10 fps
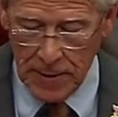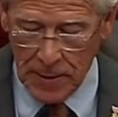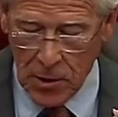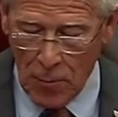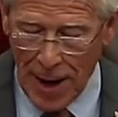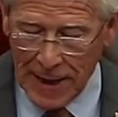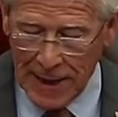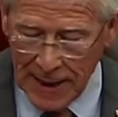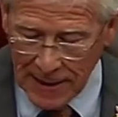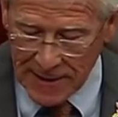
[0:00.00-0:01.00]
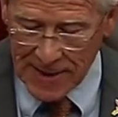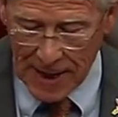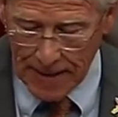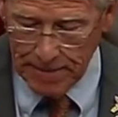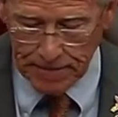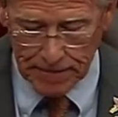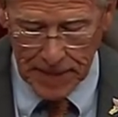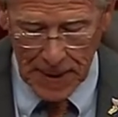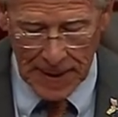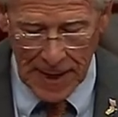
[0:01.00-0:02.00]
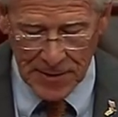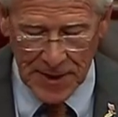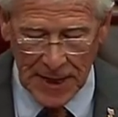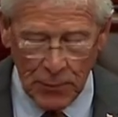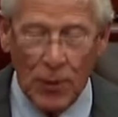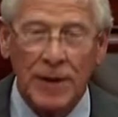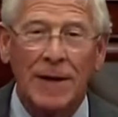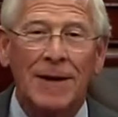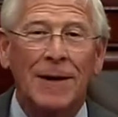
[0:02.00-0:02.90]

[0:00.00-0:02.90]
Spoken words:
Kobakidze, announced that he would